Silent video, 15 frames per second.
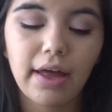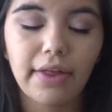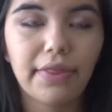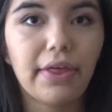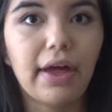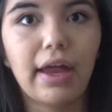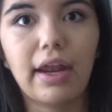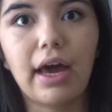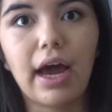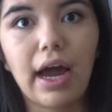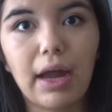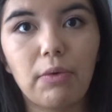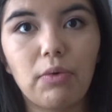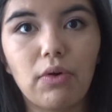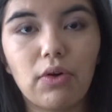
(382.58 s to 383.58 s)
then
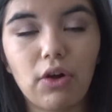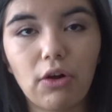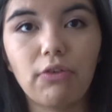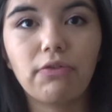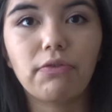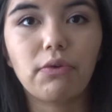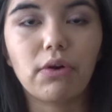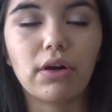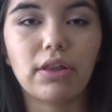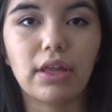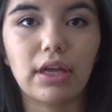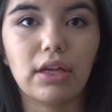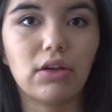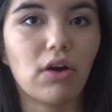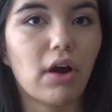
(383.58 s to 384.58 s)
I will go for
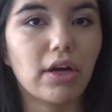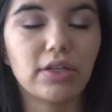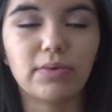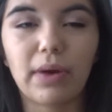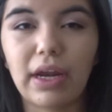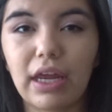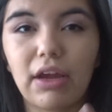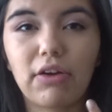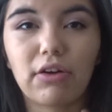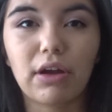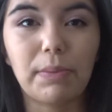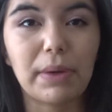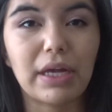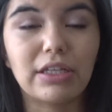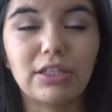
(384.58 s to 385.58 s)
the NARS Radiant
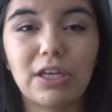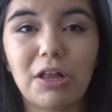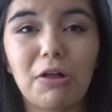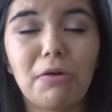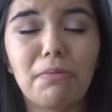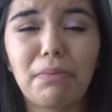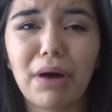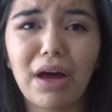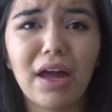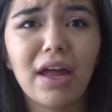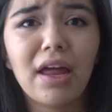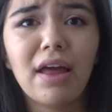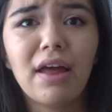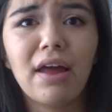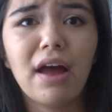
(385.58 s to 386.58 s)
Creamy Concealer,
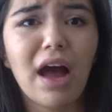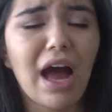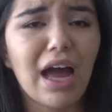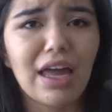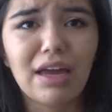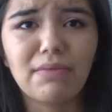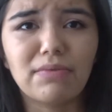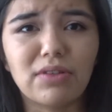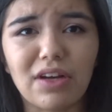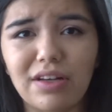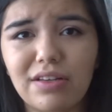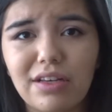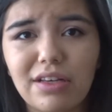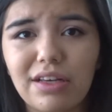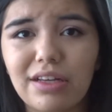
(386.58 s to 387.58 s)
but I am
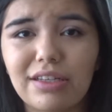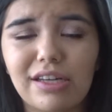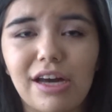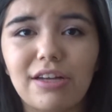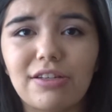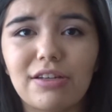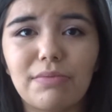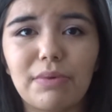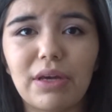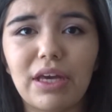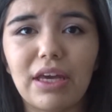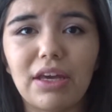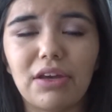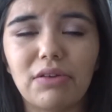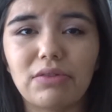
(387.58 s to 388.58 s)
just as content to
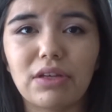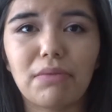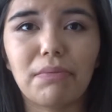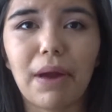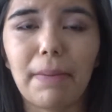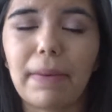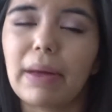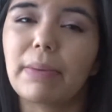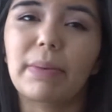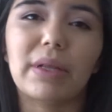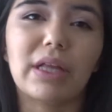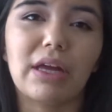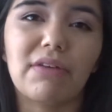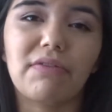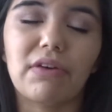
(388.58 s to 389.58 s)
be using my
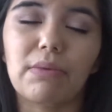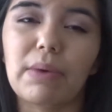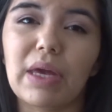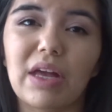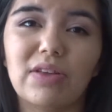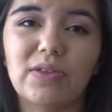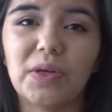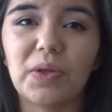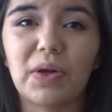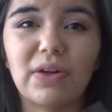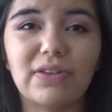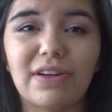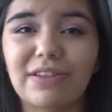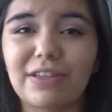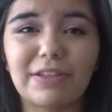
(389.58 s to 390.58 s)
Maybelline Fit Me Concealer.
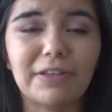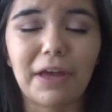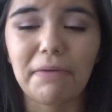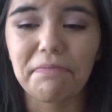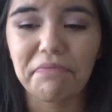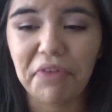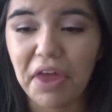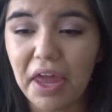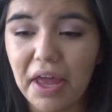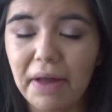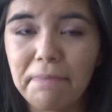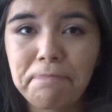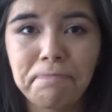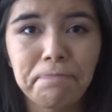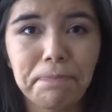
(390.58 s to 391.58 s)
It does the same
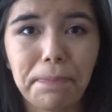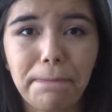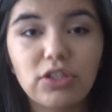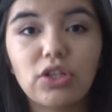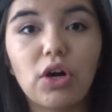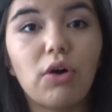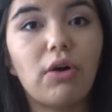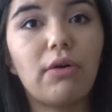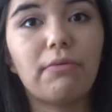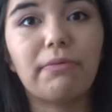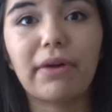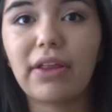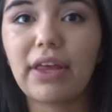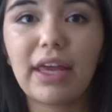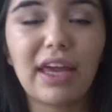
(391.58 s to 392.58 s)
thing. So
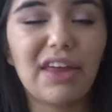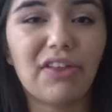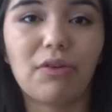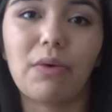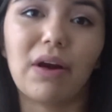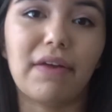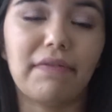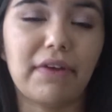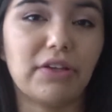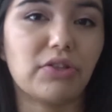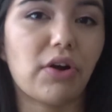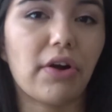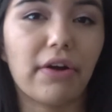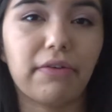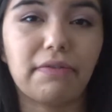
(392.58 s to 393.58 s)
really either one of
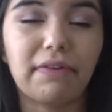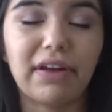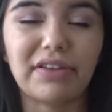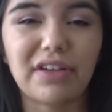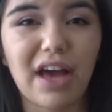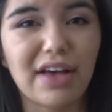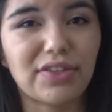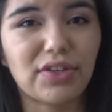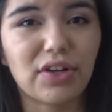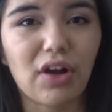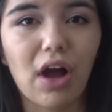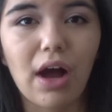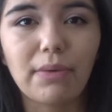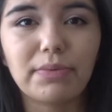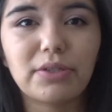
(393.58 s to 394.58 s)
these are
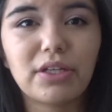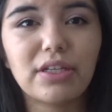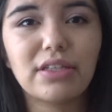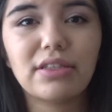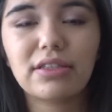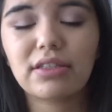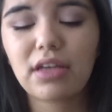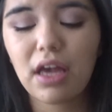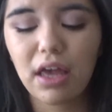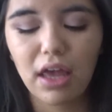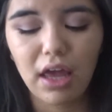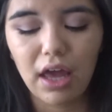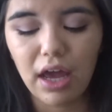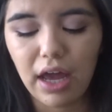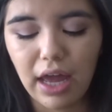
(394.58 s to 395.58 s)
fantastic options,
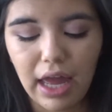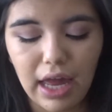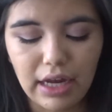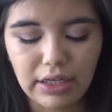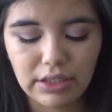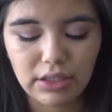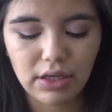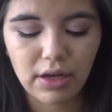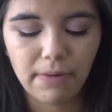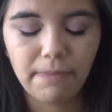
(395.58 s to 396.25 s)
and